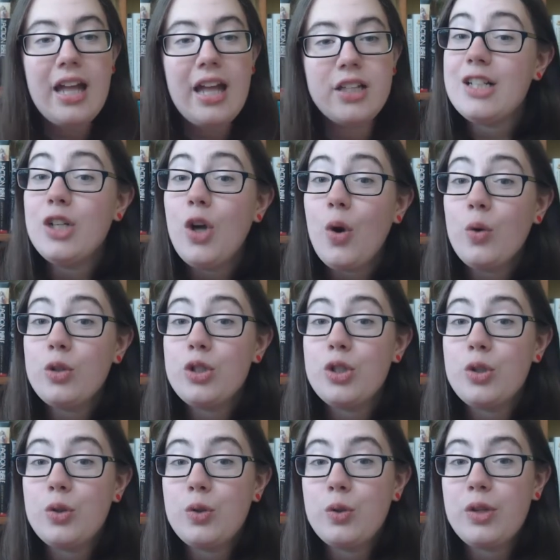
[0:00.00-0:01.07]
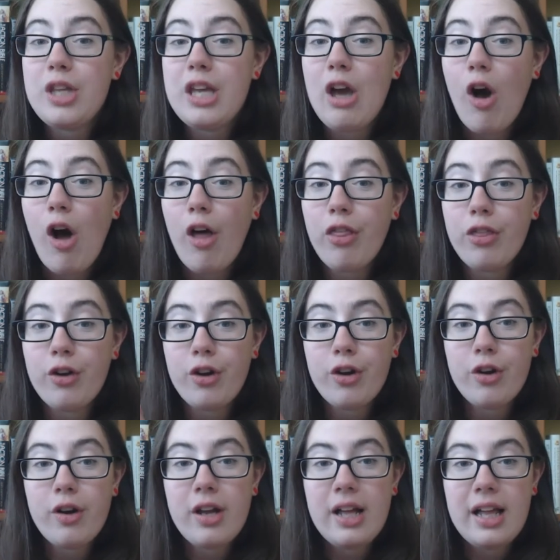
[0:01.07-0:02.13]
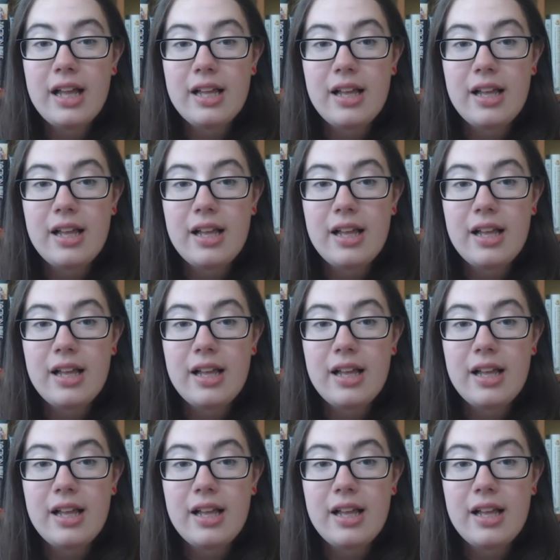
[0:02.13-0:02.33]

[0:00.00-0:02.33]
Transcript: I did go to the author,